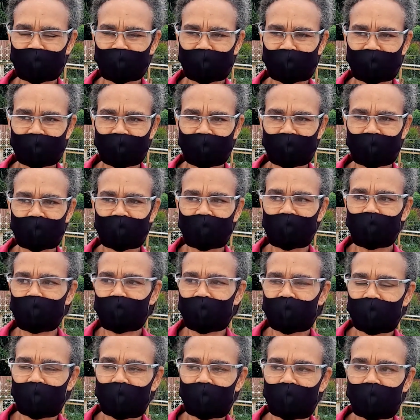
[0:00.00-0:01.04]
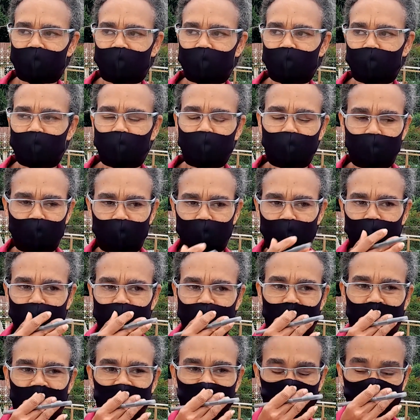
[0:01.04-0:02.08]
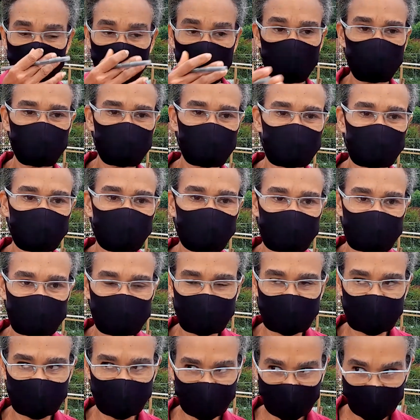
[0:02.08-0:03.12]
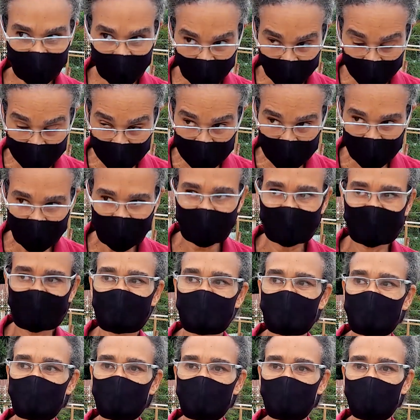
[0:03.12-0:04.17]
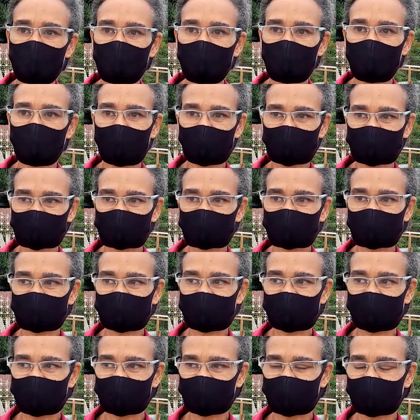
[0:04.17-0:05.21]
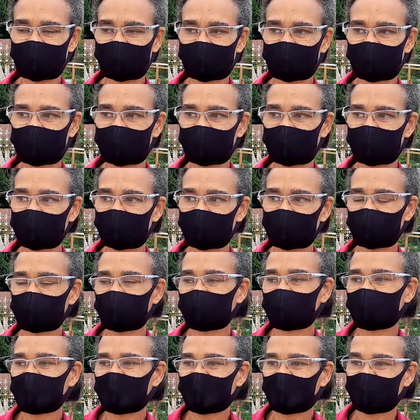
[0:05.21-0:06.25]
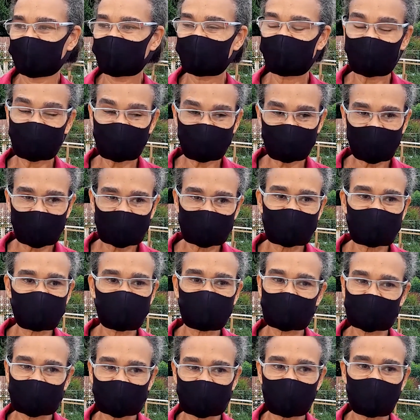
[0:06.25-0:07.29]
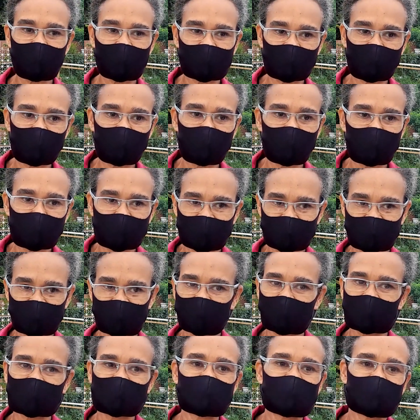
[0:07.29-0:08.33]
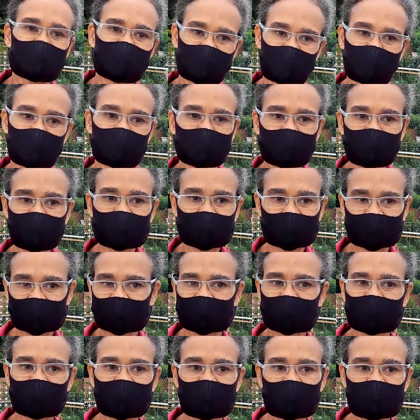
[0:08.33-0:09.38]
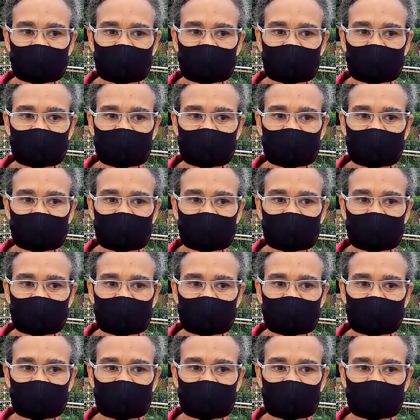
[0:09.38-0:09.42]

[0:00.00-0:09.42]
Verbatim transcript: have sent emails to Jamaica Social Investment Fund, but the contractor is really the one who needs to attend to it, really,